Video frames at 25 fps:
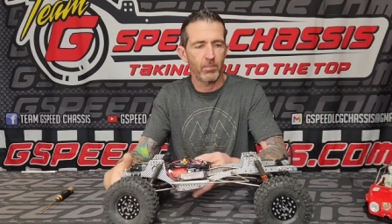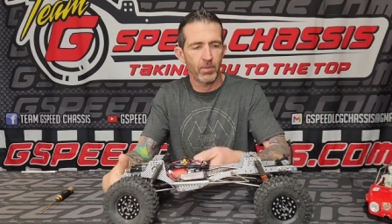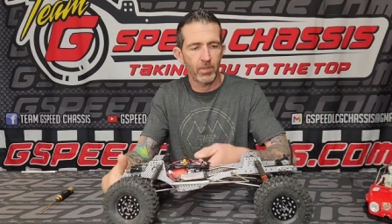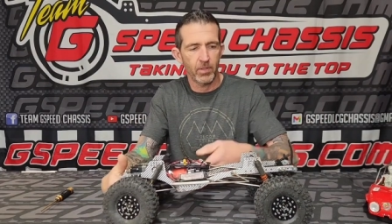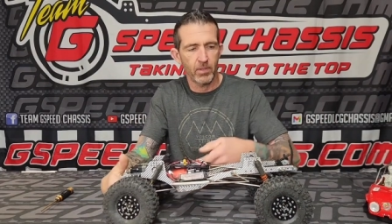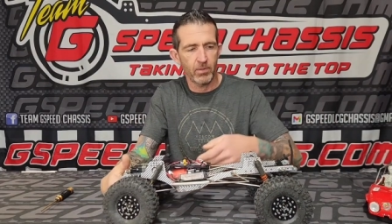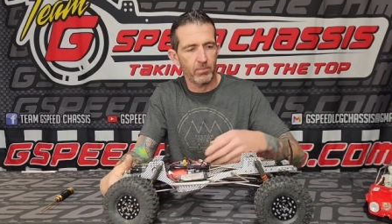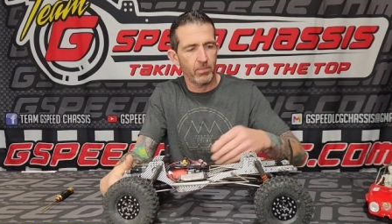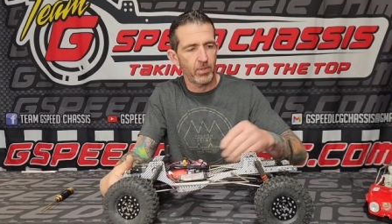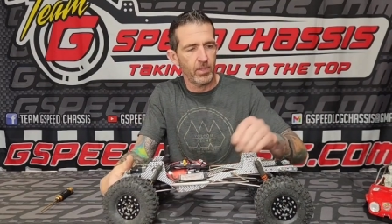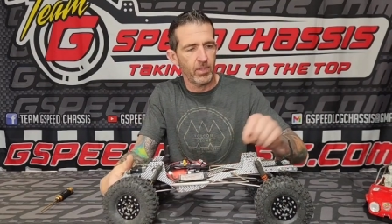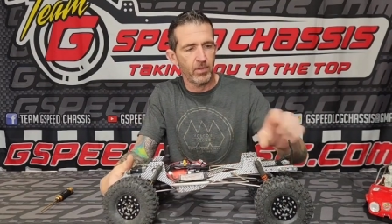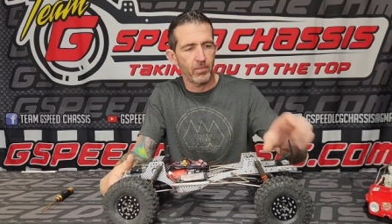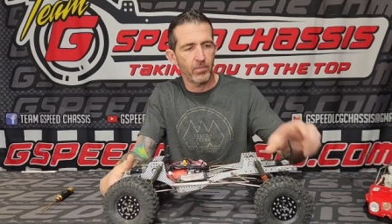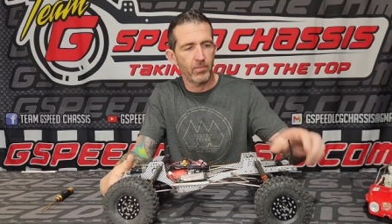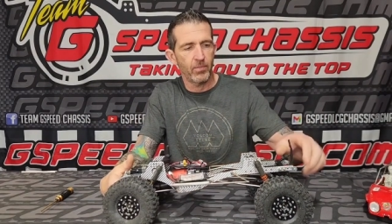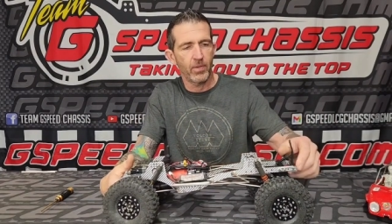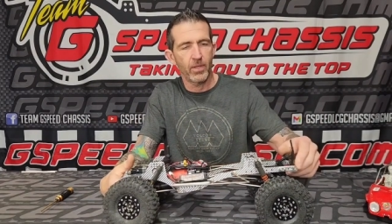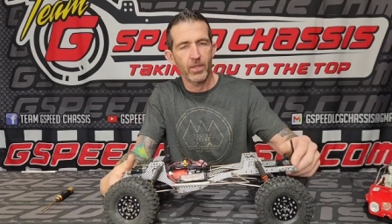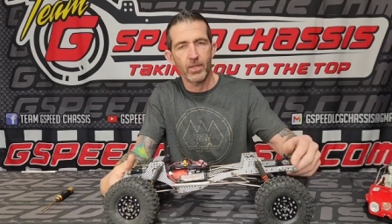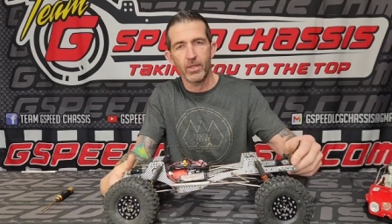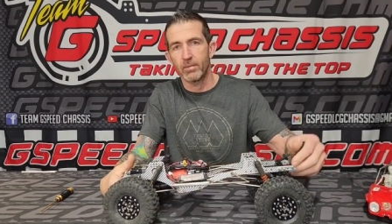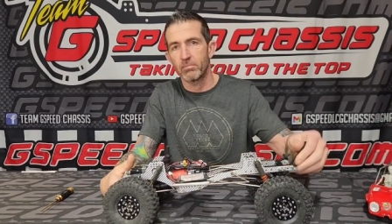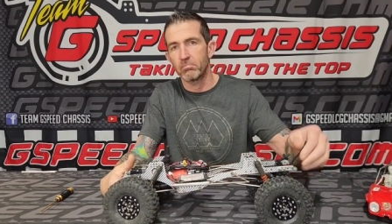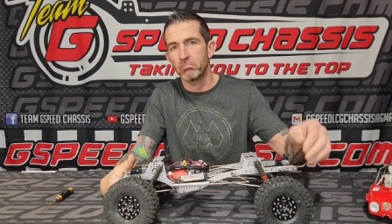millimeter
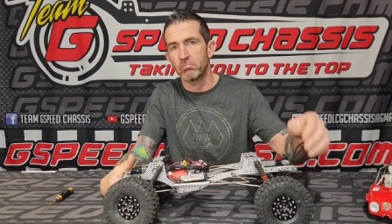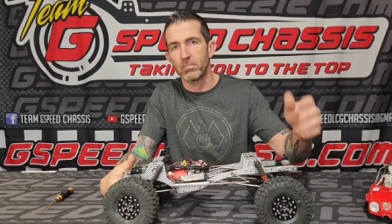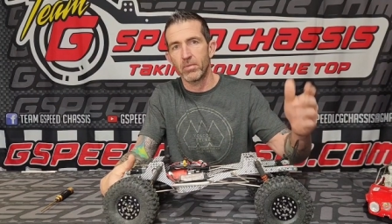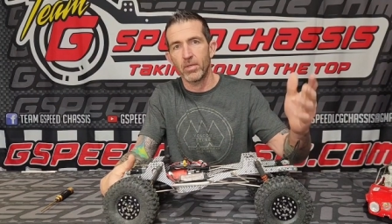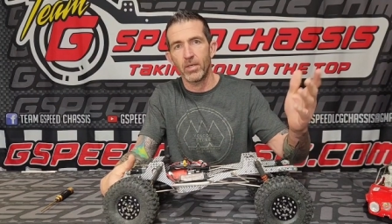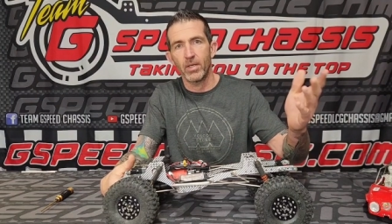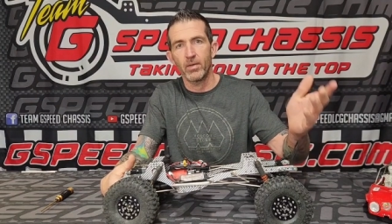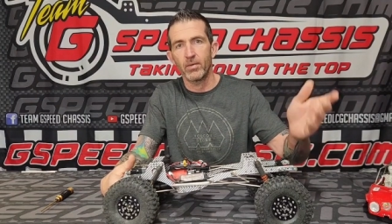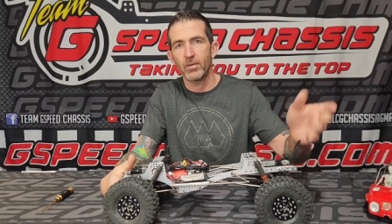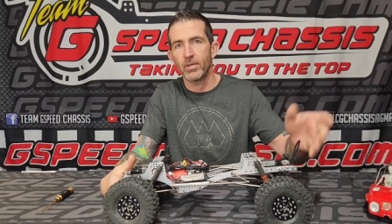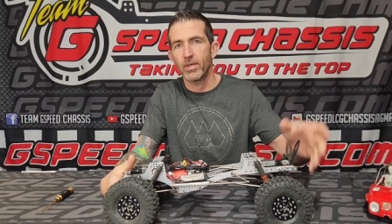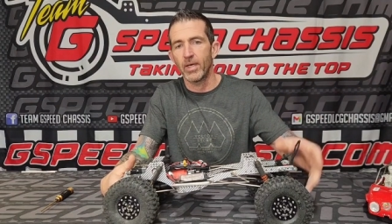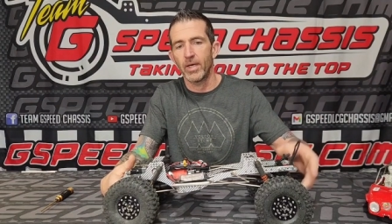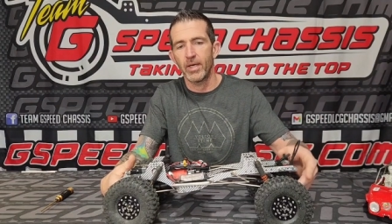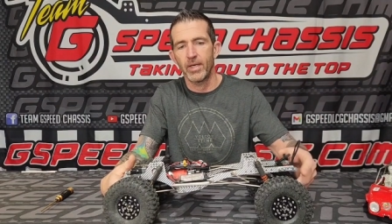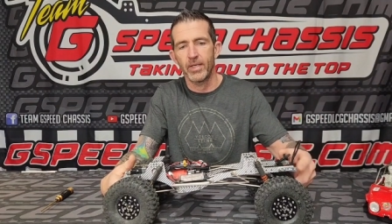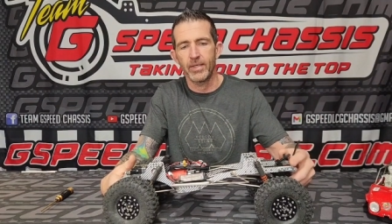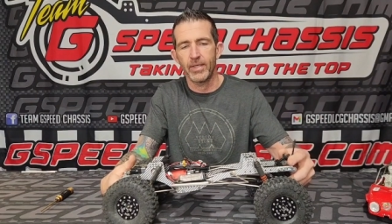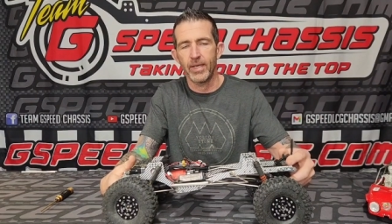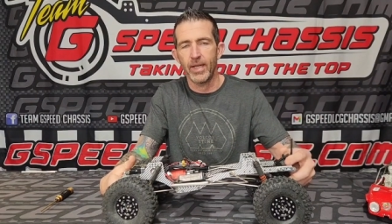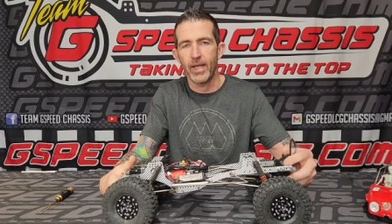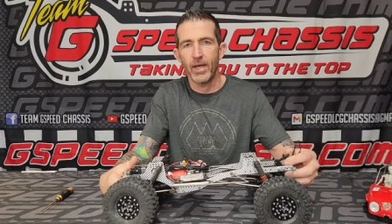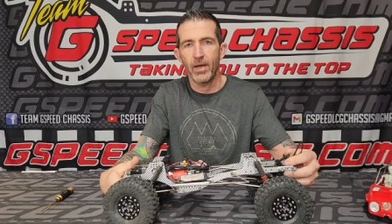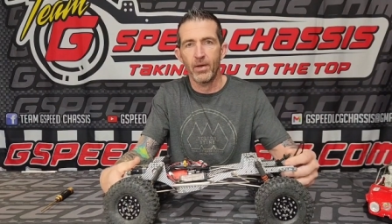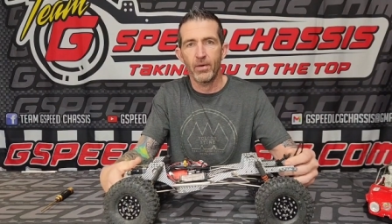one and cut
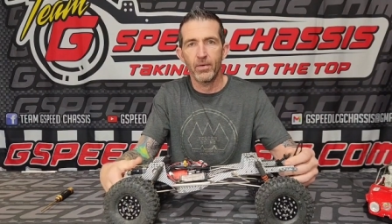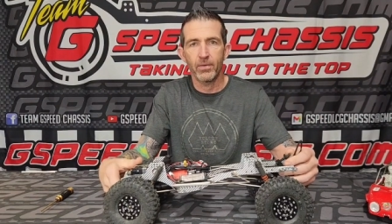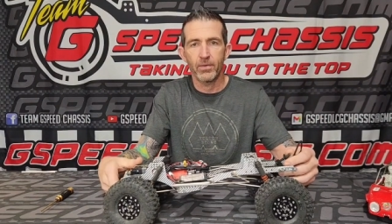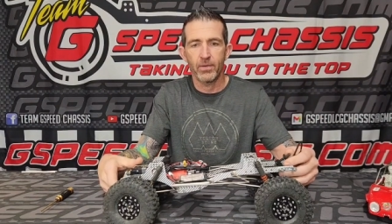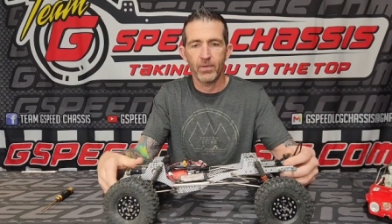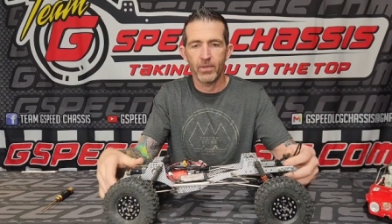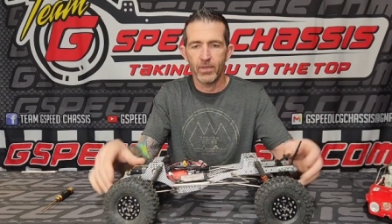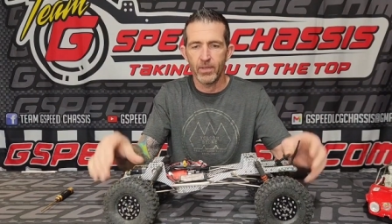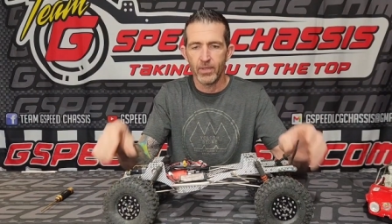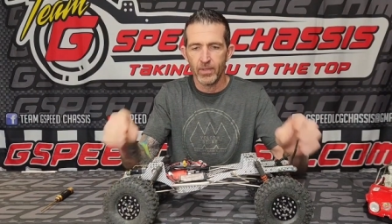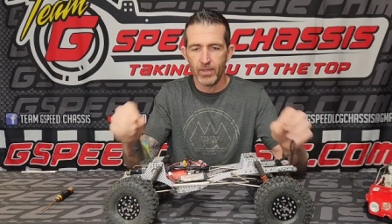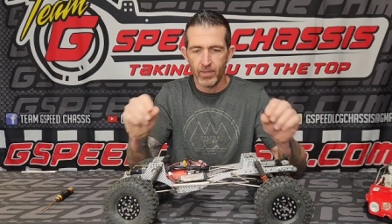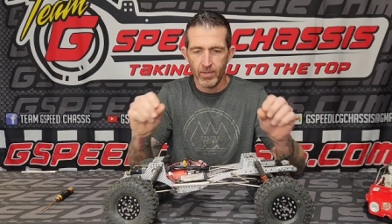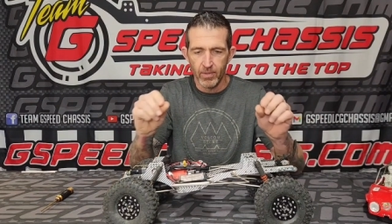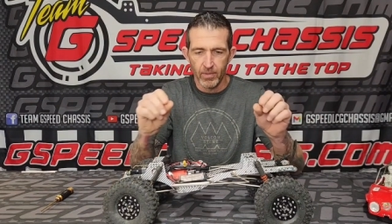it down, or